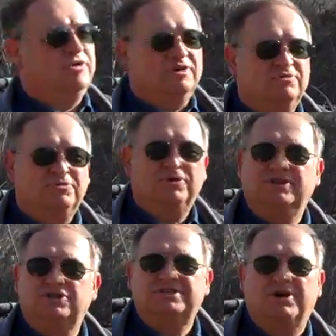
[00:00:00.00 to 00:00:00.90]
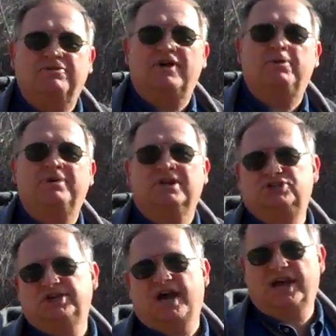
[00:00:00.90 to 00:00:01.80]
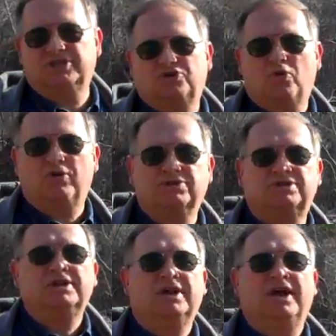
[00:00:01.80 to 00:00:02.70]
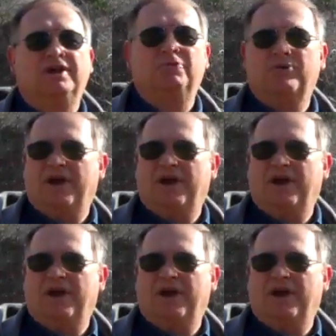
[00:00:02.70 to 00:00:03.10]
We're just now developing a GIS course, and